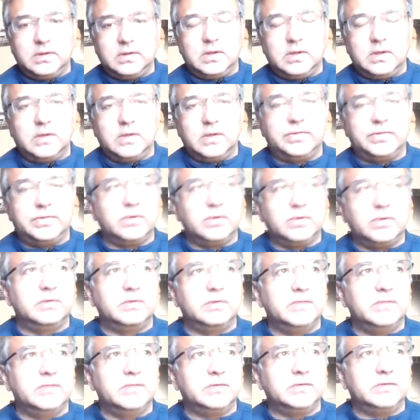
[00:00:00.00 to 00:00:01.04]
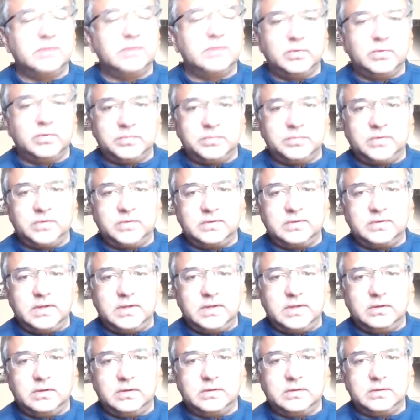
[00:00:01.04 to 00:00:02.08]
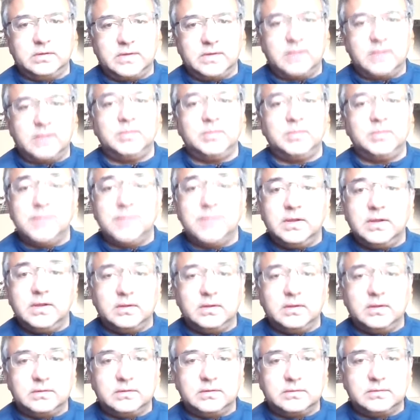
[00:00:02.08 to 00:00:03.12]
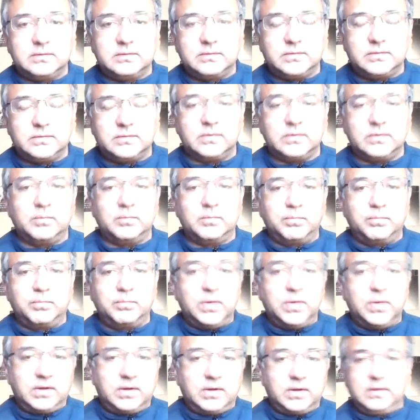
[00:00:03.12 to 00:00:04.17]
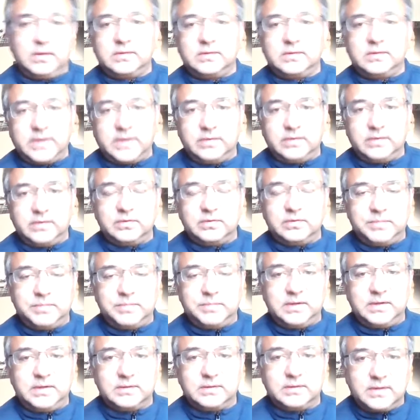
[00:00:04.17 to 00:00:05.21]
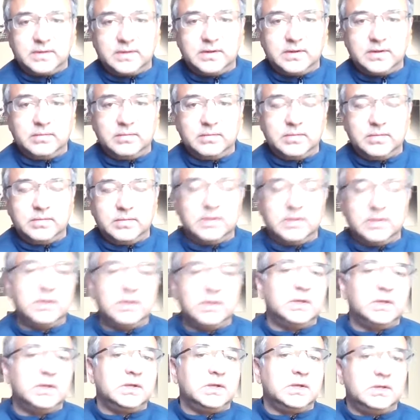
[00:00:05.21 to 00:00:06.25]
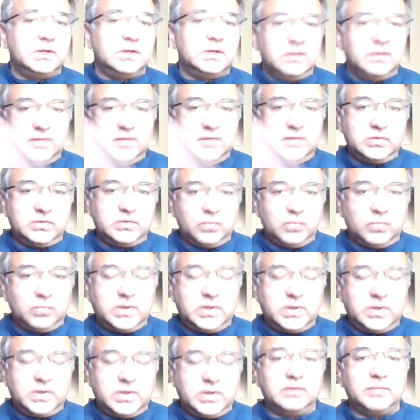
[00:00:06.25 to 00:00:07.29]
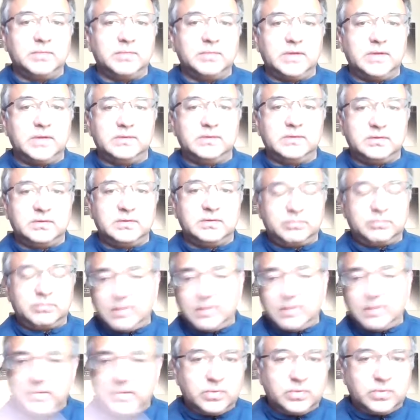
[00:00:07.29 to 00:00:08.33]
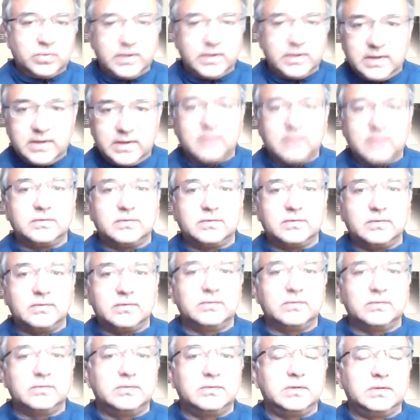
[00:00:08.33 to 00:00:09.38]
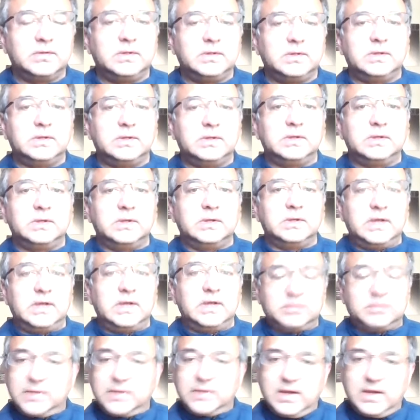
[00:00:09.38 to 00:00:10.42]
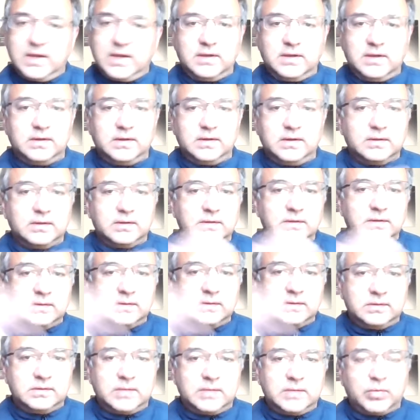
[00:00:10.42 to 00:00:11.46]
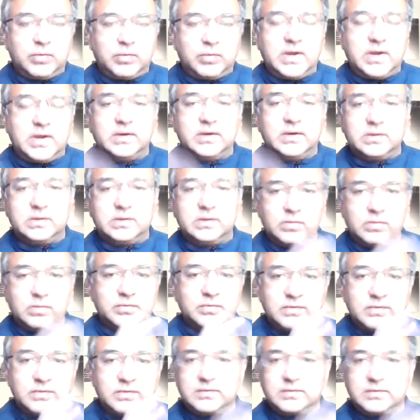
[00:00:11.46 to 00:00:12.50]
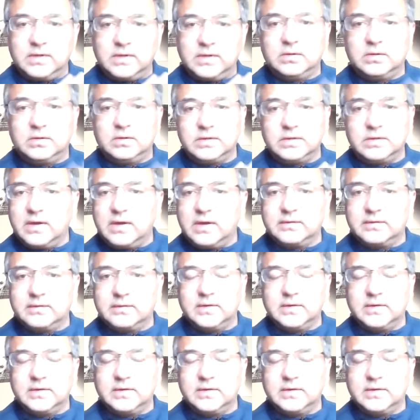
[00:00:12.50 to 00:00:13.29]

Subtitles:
A third division that was supposed to take on time and being. So the book title is Being and Time. Division 1 is about this preparatory analysis, explicating temporality in terms of this thing called Dasein.